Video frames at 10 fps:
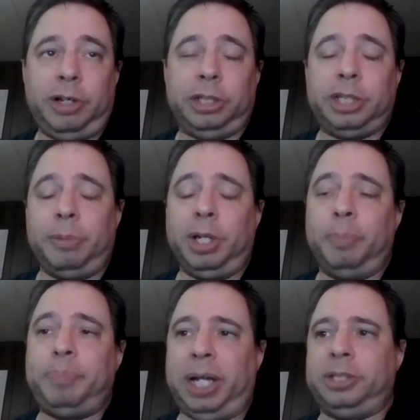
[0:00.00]
Alright, then we
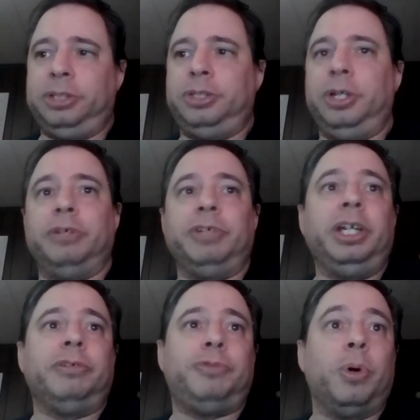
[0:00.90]
go back into the
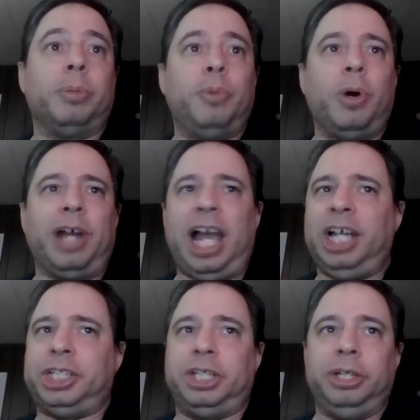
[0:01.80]
arena for more
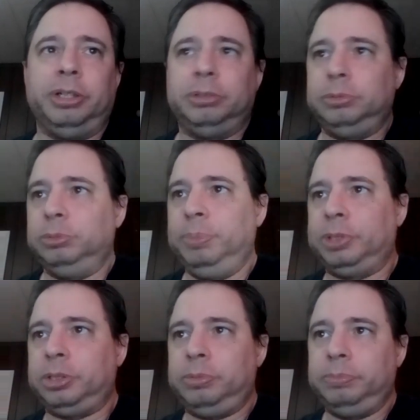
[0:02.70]
action.
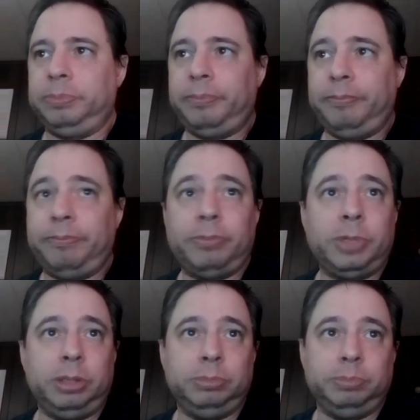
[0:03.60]
Oops.
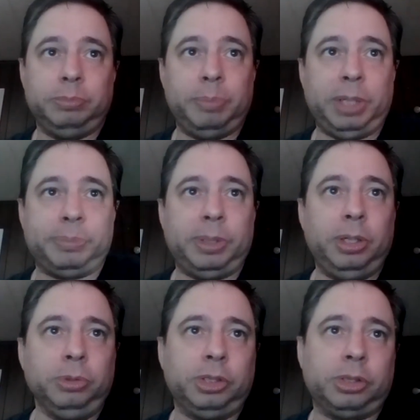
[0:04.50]
I passed my
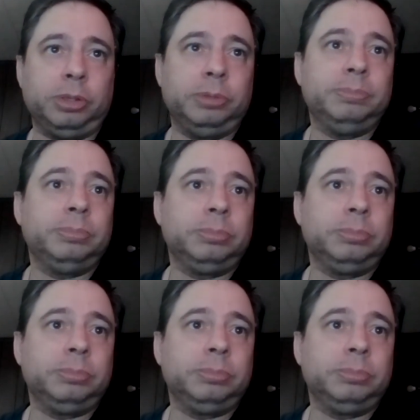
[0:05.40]
notes.